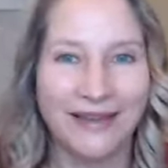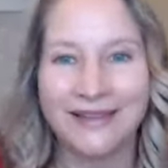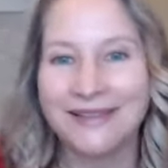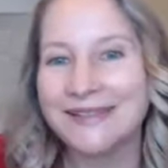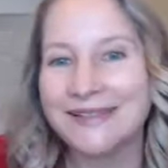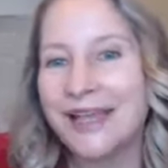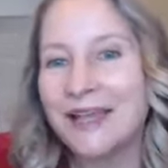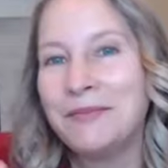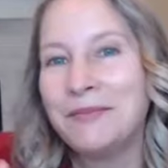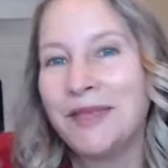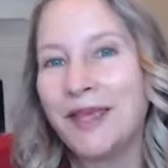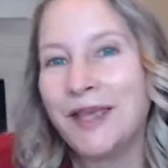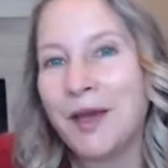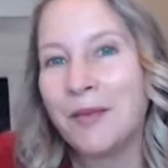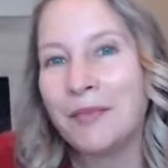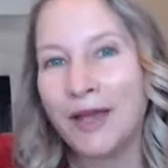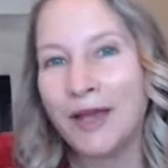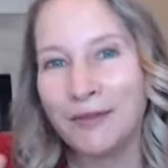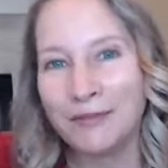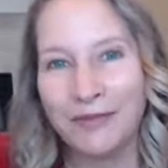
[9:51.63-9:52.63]
Like, sign me
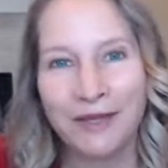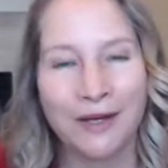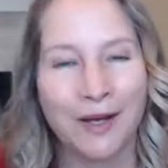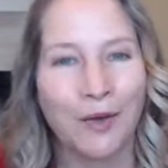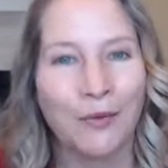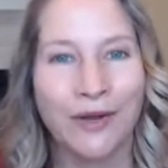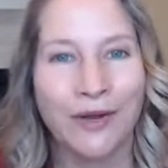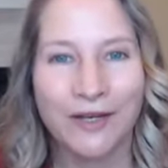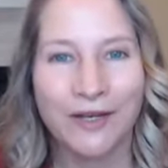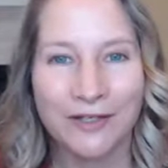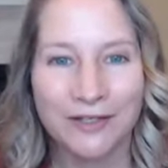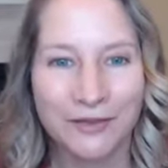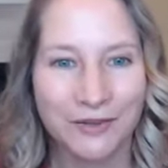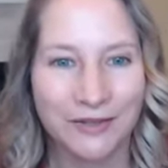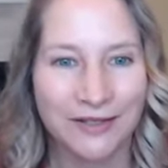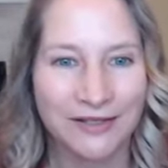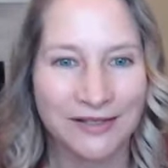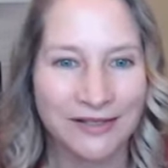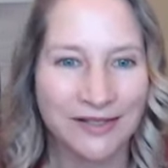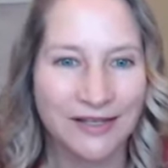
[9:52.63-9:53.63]
up, I'm in. I want to do
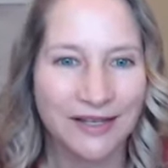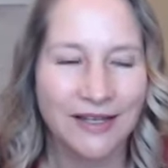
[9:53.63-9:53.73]
this.